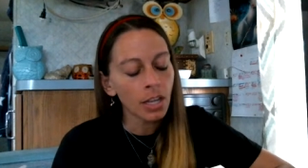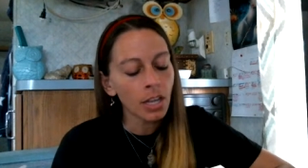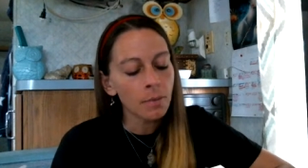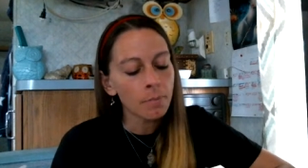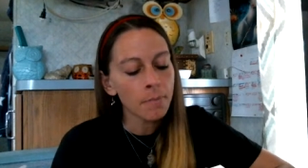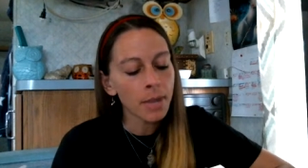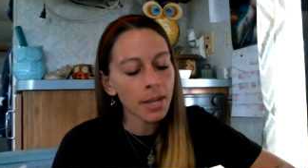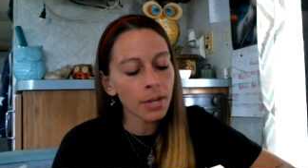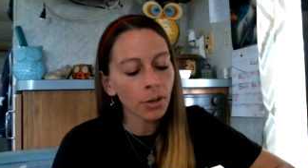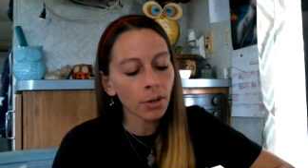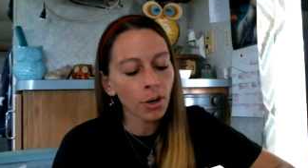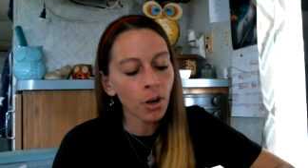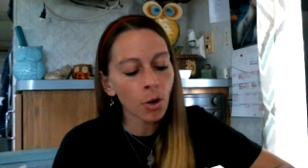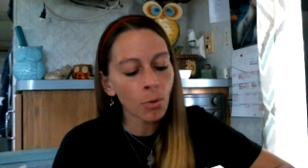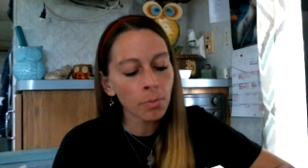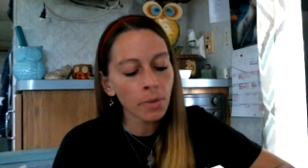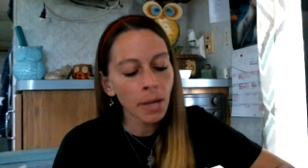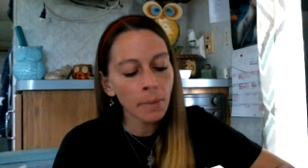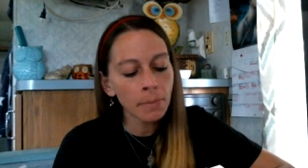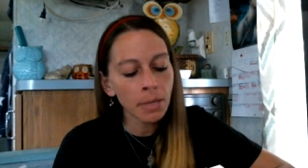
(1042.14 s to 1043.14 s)
May your
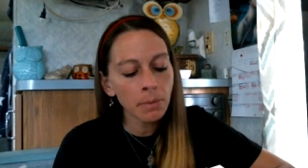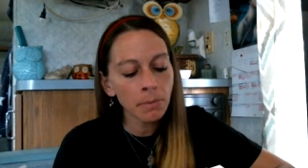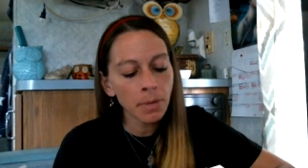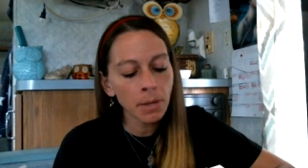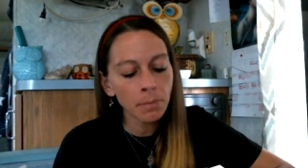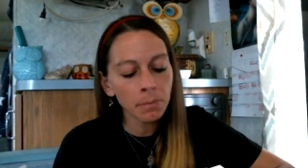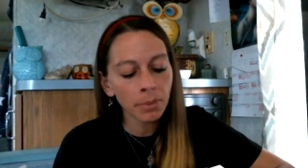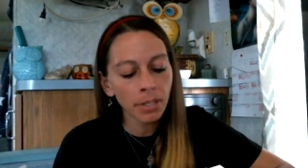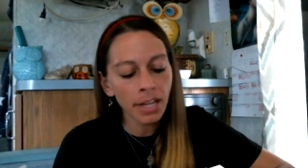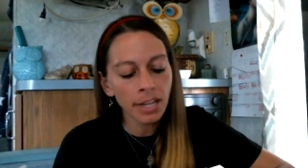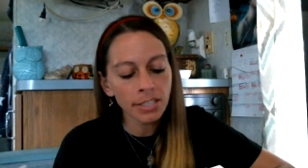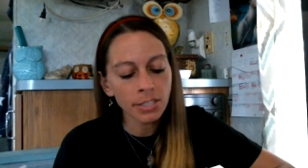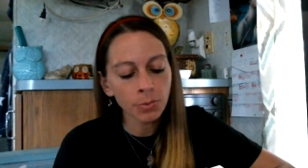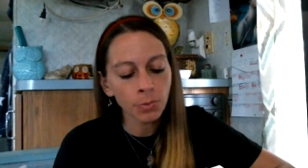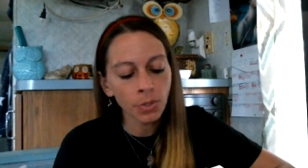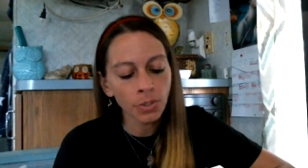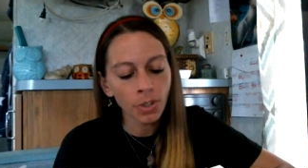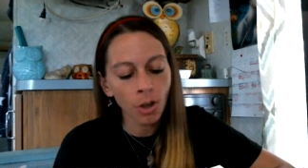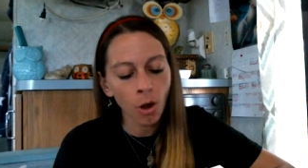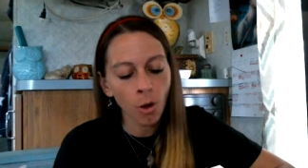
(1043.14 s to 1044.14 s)
homecoming be blessed
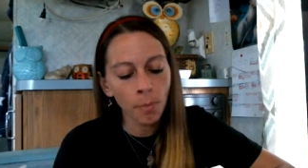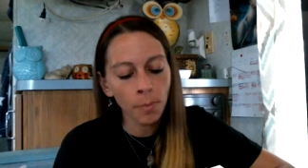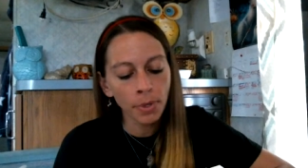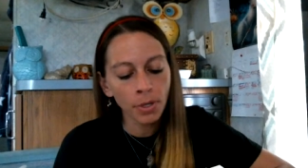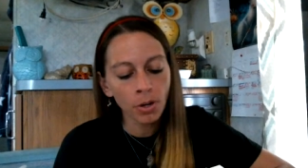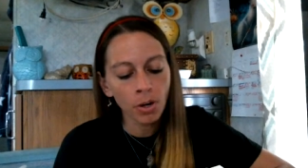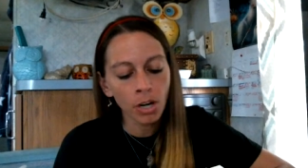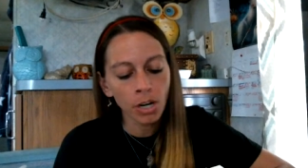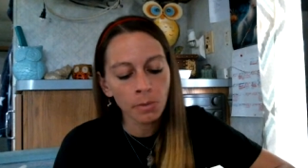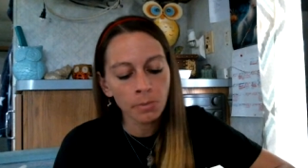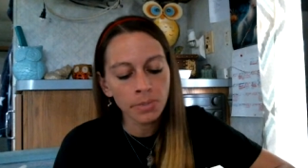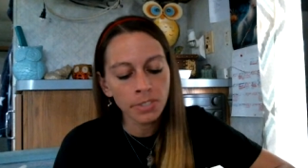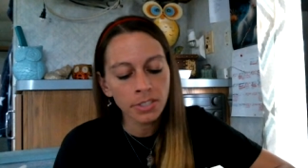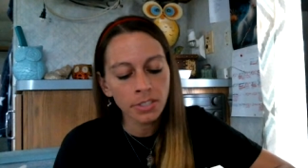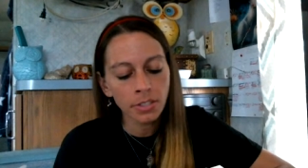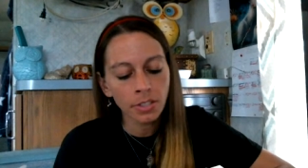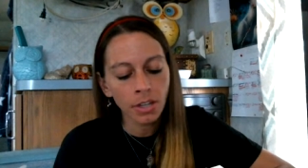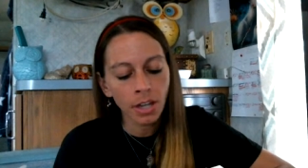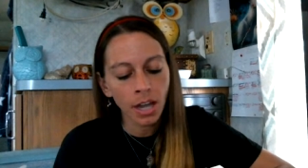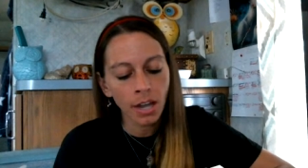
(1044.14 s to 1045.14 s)
with open arms
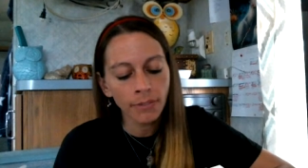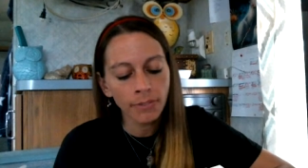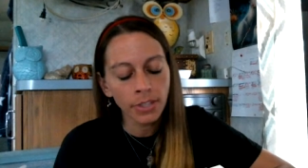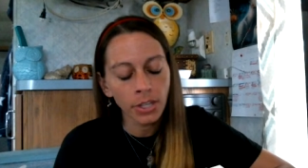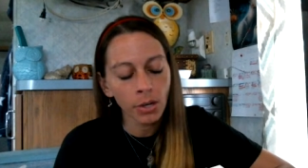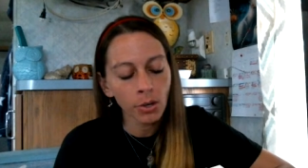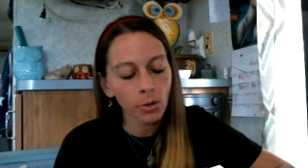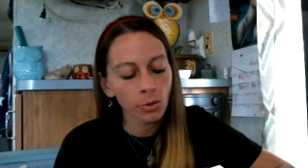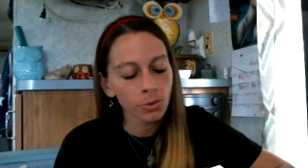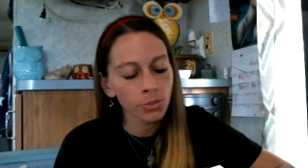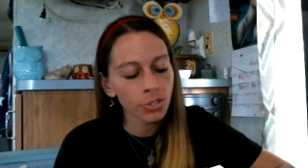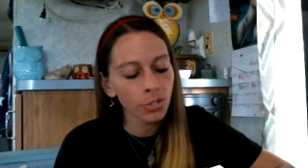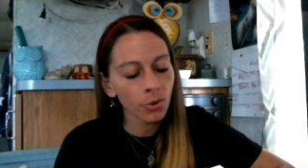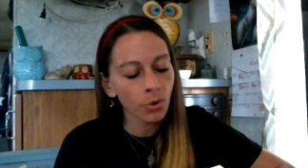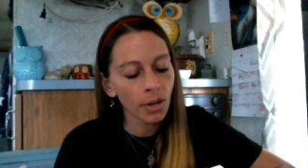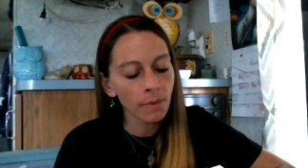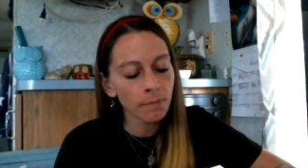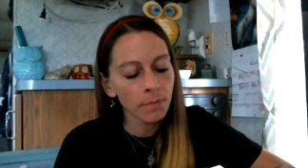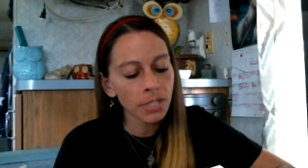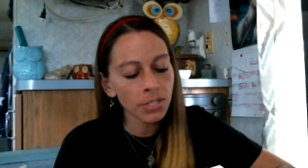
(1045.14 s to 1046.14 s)
of those who
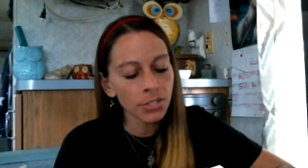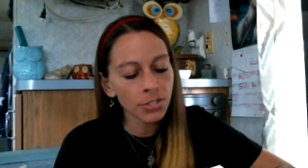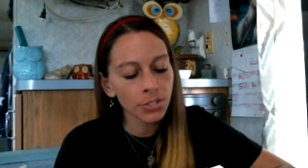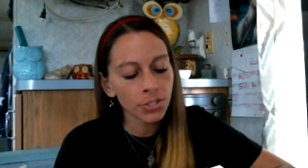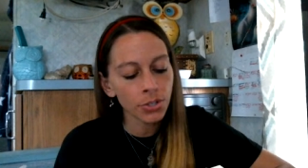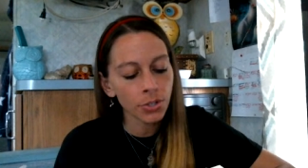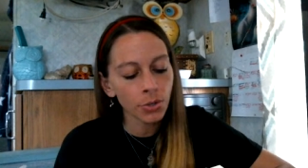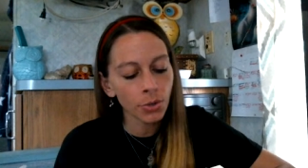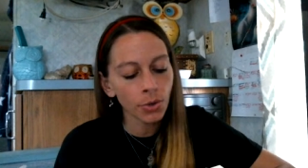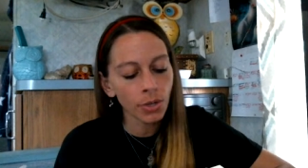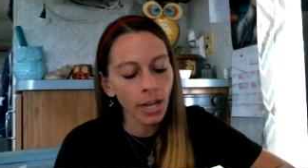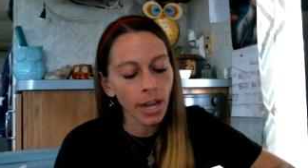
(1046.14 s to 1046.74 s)
have missed you,